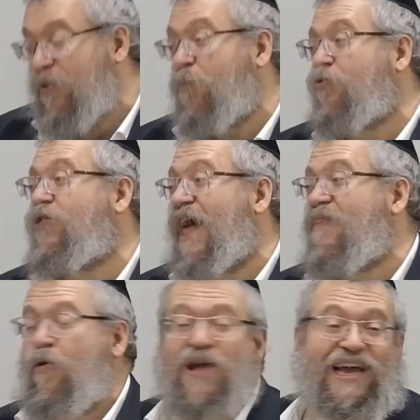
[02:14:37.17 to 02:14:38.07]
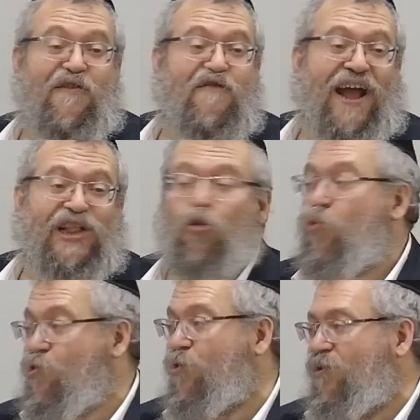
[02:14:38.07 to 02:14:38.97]
We need to first be in a
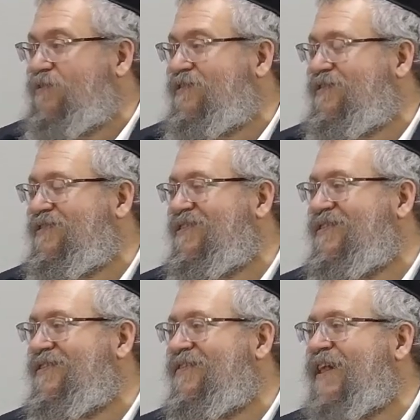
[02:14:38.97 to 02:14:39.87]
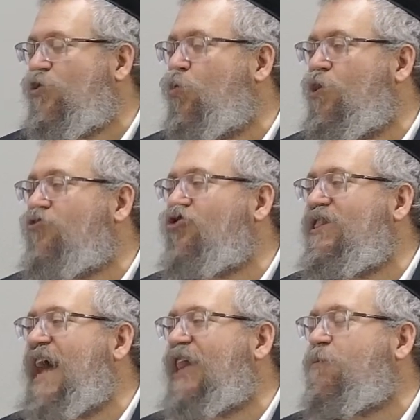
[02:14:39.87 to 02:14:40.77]
level of Yoinasi.
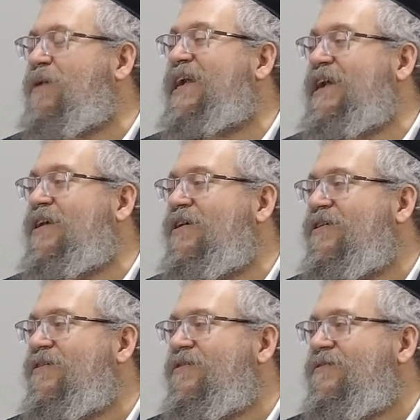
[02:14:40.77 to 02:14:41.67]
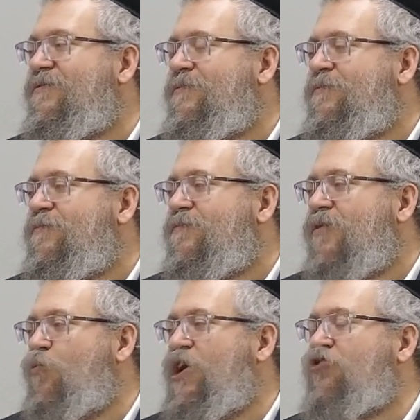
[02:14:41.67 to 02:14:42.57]
Then we can be Tamasi.
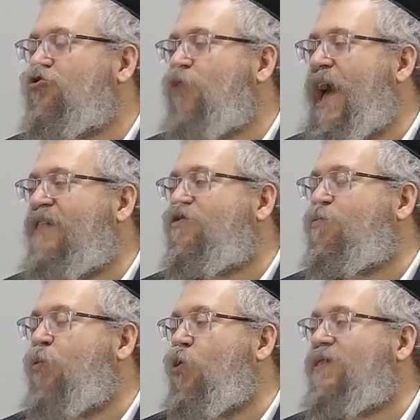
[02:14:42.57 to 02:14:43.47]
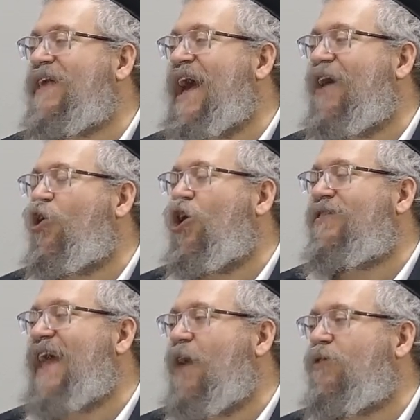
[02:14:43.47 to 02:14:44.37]
We can complete a
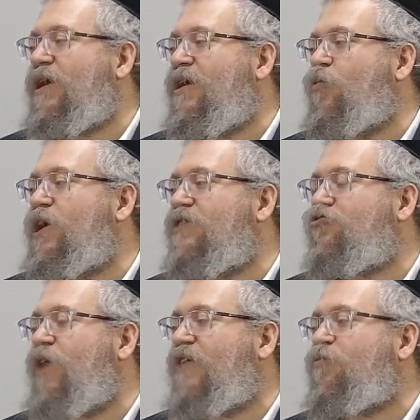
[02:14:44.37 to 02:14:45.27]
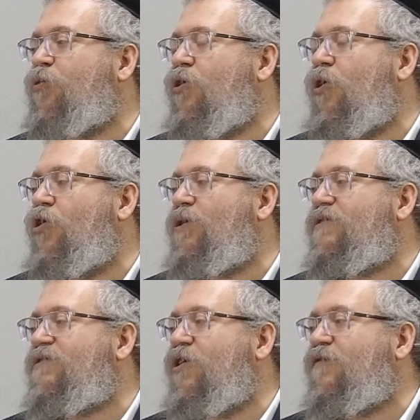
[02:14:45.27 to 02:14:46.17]
total fusion. But we
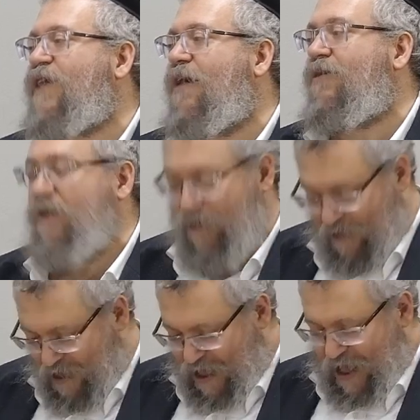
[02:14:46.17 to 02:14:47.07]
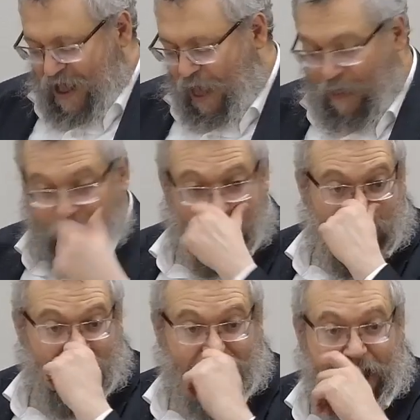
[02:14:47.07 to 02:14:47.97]
first need to be Yainasi.
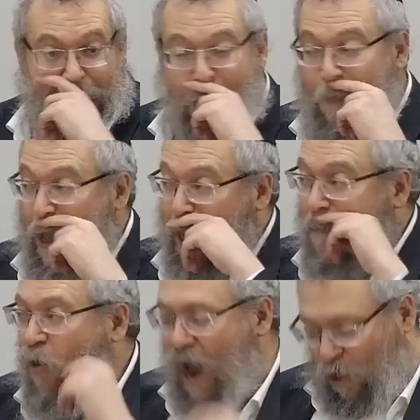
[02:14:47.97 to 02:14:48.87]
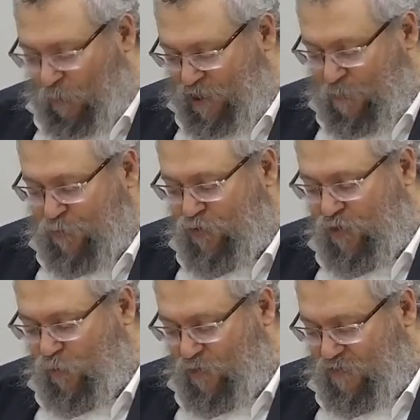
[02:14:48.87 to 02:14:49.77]
Before you get married,
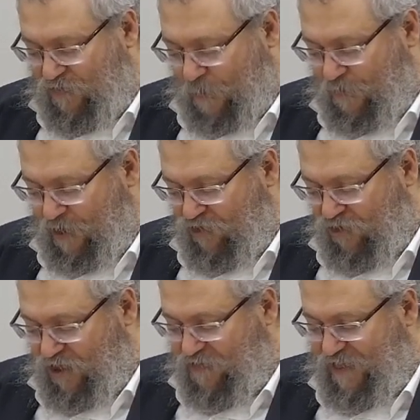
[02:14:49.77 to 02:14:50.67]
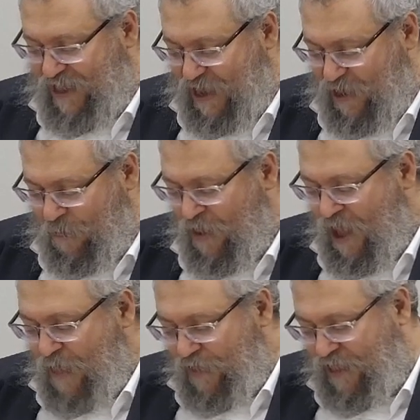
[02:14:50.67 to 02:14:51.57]
you first have to
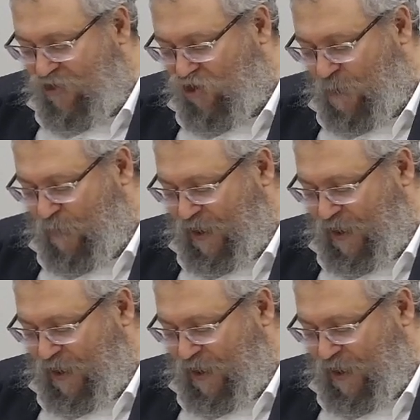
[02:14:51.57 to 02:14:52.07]
be in love